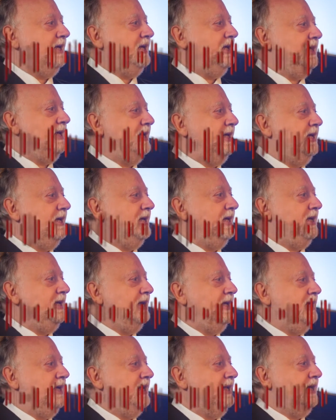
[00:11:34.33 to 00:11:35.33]
can reduce
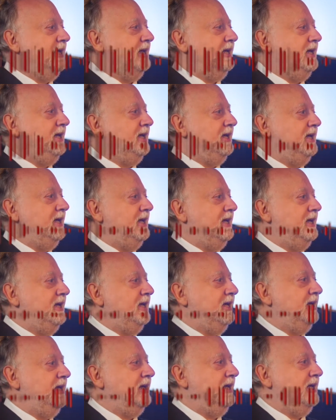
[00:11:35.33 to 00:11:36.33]
the power
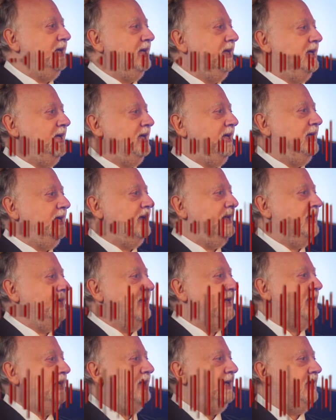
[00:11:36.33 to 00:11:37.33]
consumption.
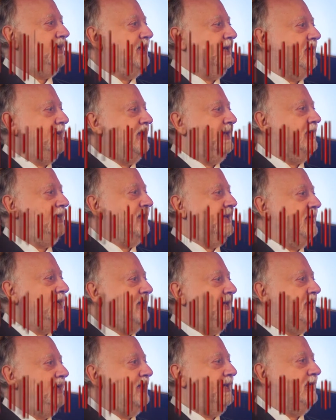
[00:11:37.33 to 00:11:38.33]
The second
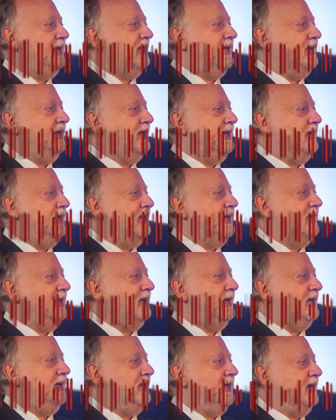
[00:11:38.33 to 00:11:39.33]
aspect is
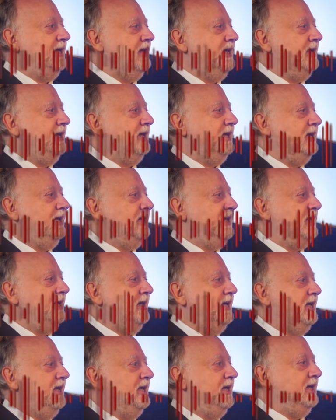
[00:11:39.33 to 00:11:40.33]
linked
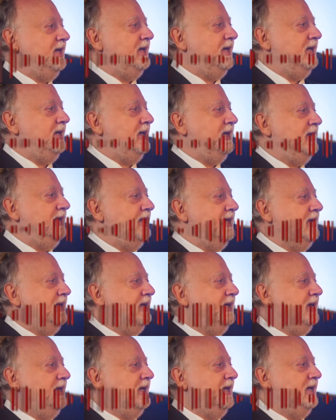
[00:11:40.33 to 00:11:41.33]
to the air
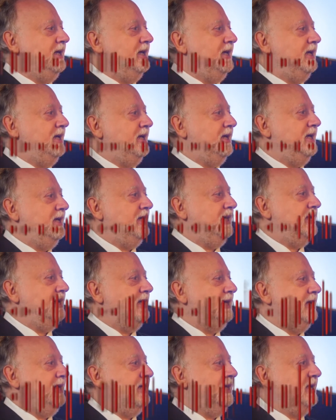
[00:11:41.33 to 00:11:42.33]
traffic monitoring,
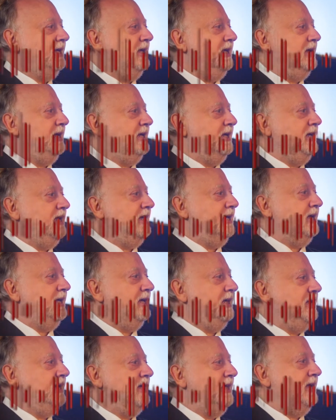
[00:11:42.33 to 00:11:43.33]
and
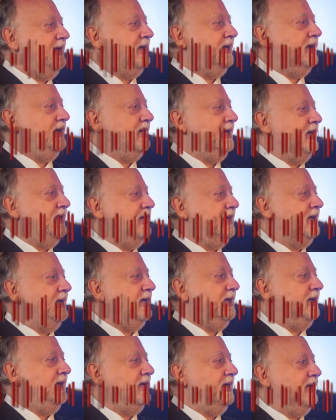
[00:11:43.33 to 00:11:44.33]
we
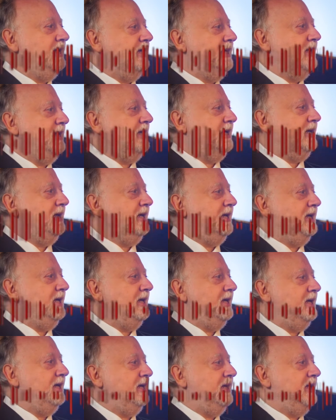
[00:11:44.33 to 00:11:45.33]
are
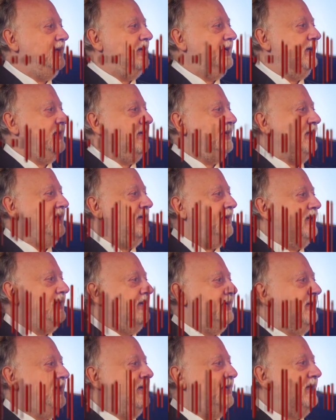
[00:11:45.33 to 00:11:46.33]
currently
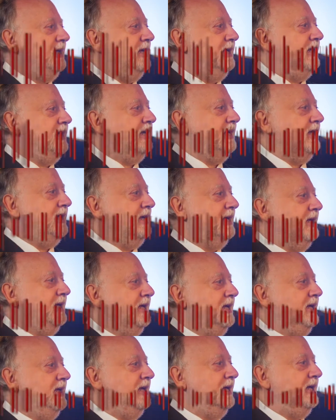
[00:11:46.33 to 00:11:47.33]
developing a
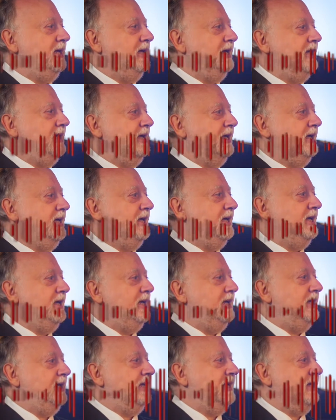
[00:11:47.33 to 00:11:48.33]
solution which is
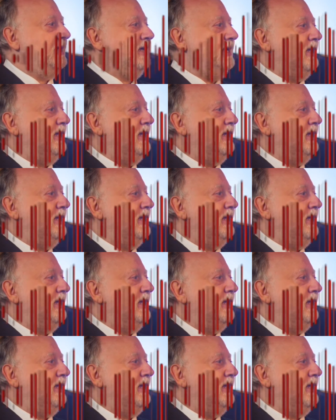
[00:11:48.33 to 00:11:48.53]
called air